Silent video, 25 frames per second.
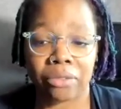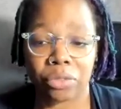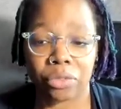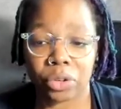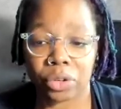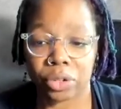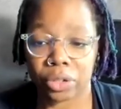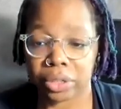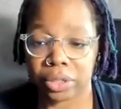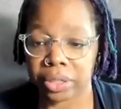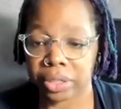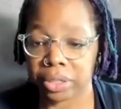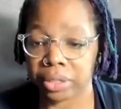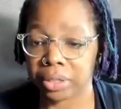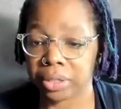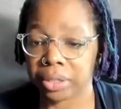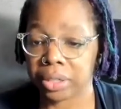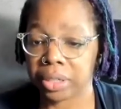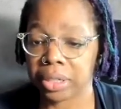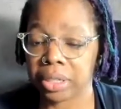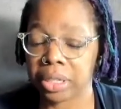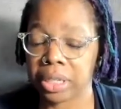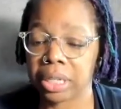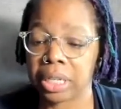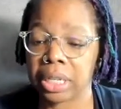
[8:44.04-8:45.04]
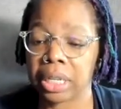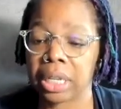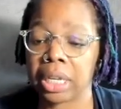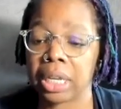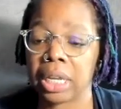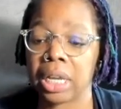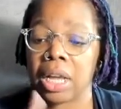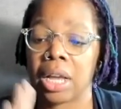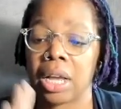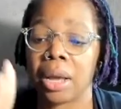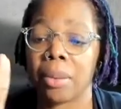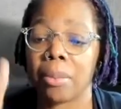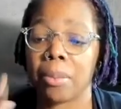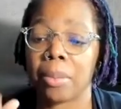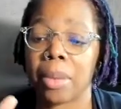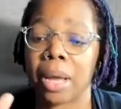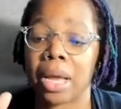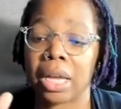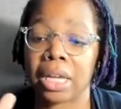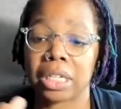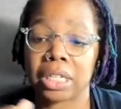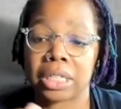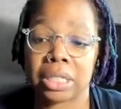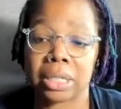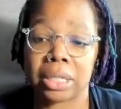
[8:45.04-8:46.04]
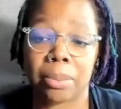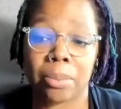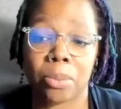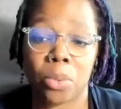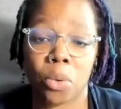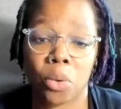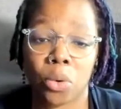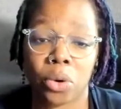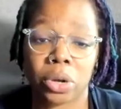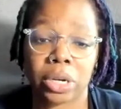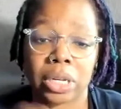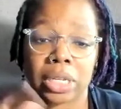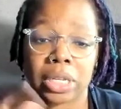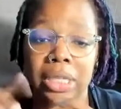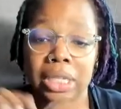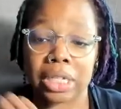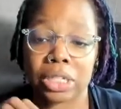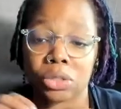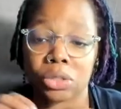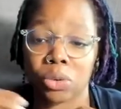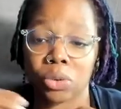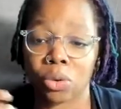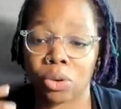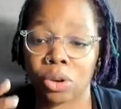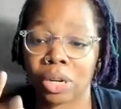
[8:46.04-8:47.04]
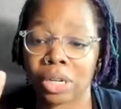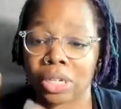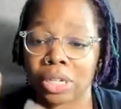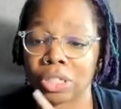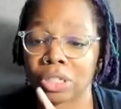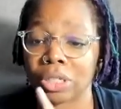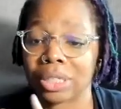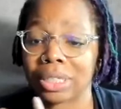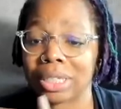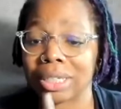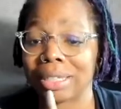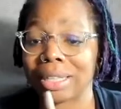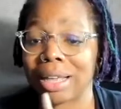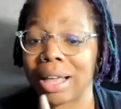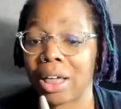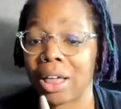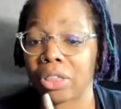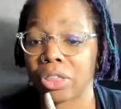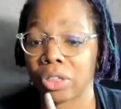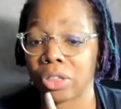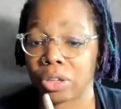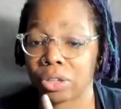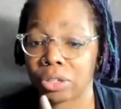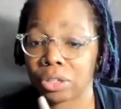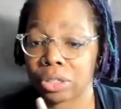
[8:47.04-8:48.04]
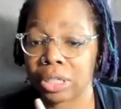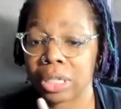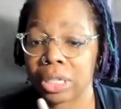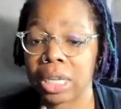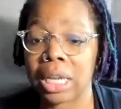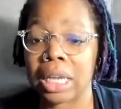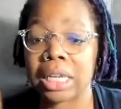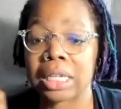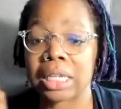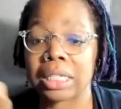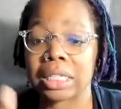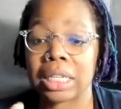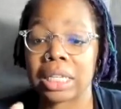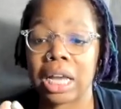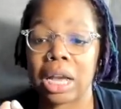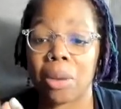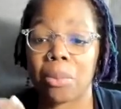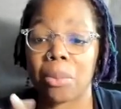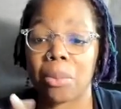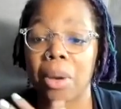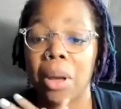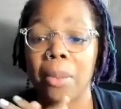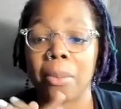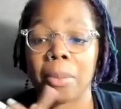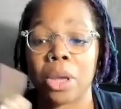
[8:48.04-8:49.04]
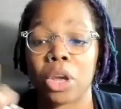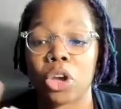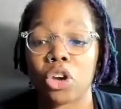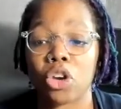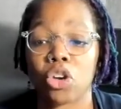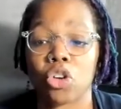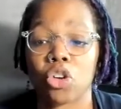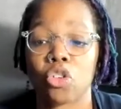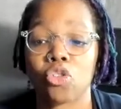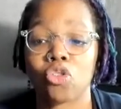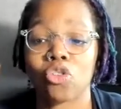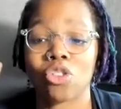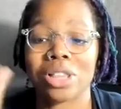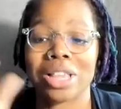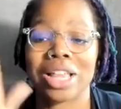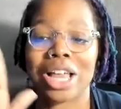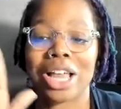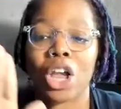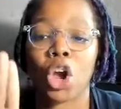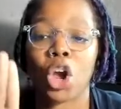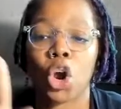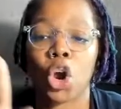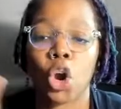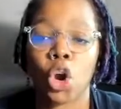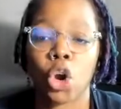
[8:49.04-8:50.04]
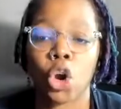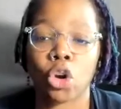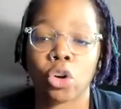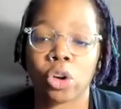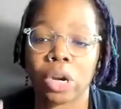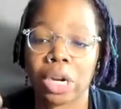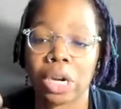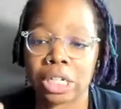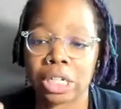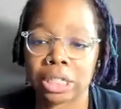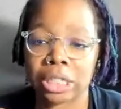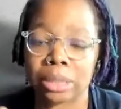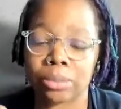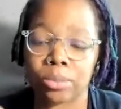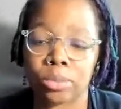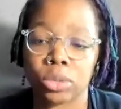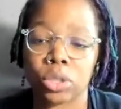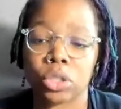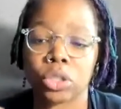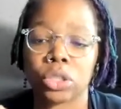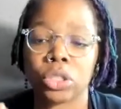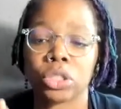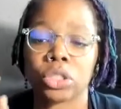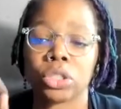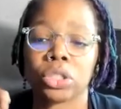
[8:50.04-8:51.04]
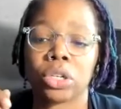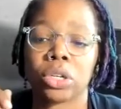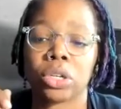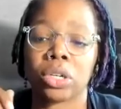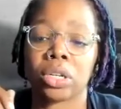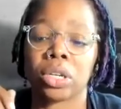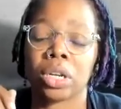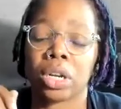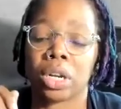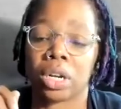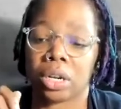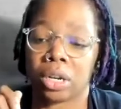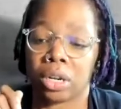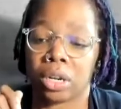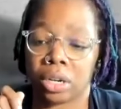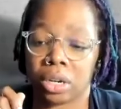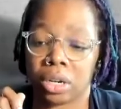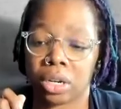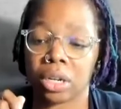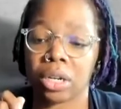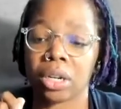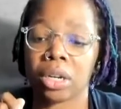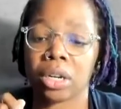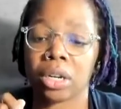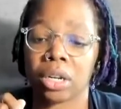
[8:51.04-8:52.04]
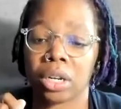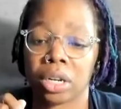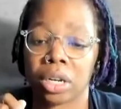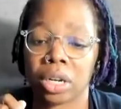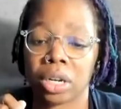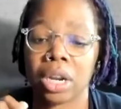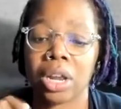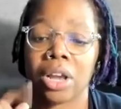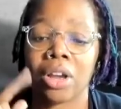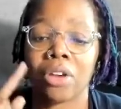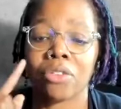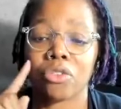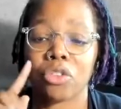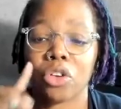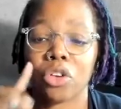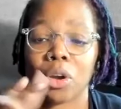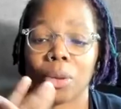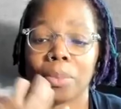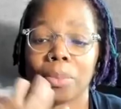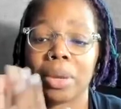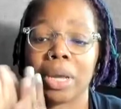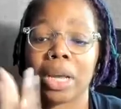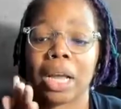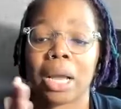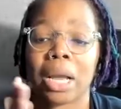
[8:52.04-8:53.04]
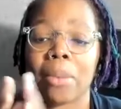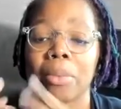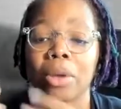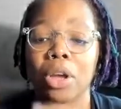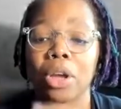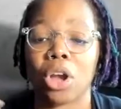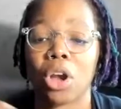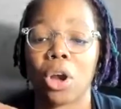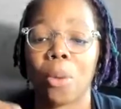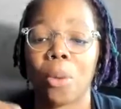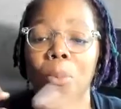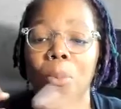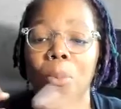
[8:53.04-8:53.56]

by supporting these organizations and others to help America realize her aspiration, her ongoing aspiration of becoming a more perfect union,